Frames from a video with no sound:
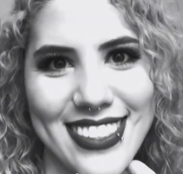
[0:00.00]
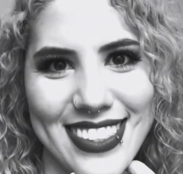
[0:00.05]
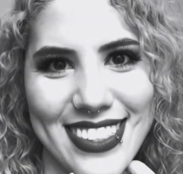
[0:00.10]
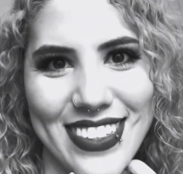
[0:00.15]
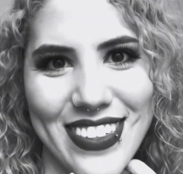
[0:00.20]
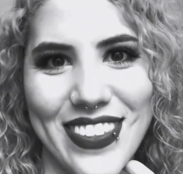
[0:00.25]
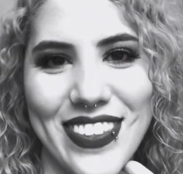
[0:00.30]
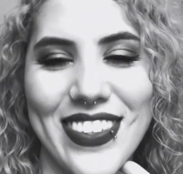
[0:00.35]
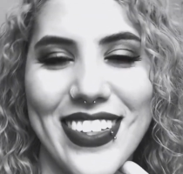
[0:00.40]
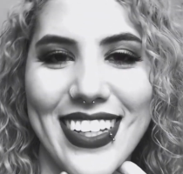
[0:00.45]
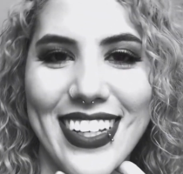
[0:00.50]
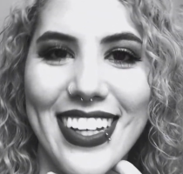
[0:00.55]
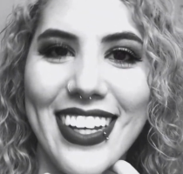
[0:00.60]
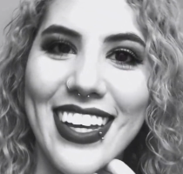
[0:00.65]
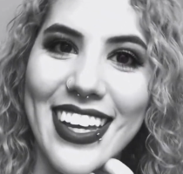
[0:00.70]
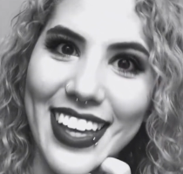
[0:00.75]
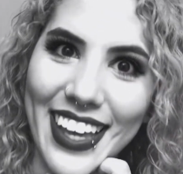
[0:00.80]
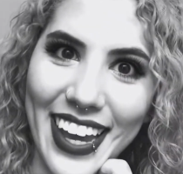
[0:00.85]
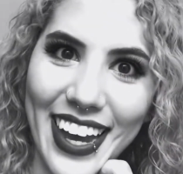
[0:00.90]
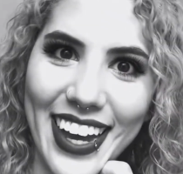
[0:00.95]
So
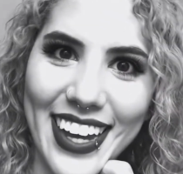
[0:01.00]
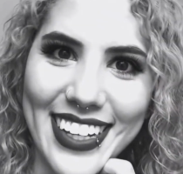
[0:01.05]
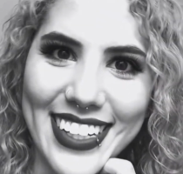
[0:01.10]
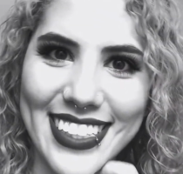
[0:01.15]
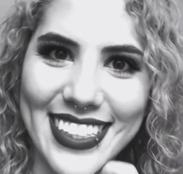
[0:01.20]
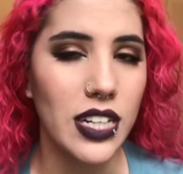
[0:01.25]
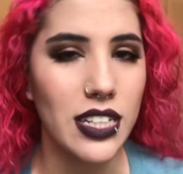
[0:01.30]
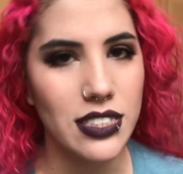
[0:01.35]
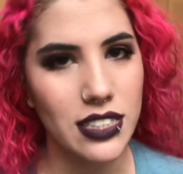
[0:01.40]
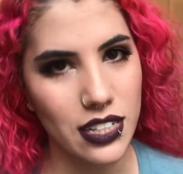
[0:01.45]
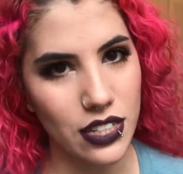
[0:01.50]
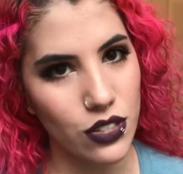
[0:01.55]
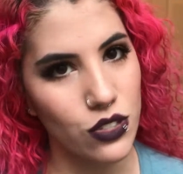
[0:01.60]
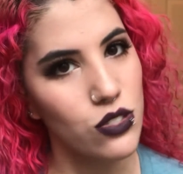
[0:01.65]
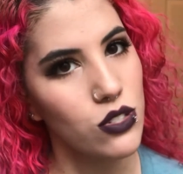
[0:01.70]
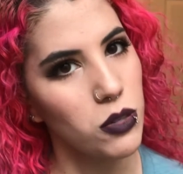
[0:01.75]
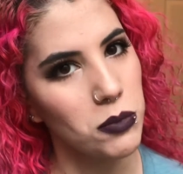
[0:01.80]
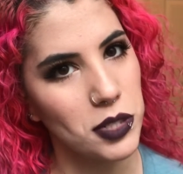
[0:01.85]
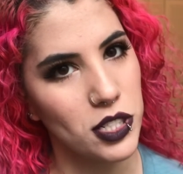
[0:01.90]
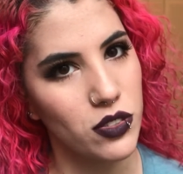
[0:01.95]
yeah, thank you
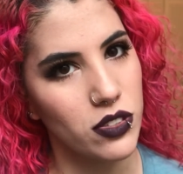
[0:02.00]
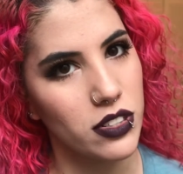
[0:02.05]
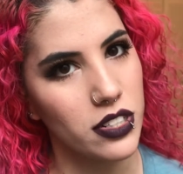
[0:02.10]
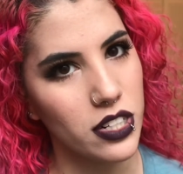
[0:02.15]
so much for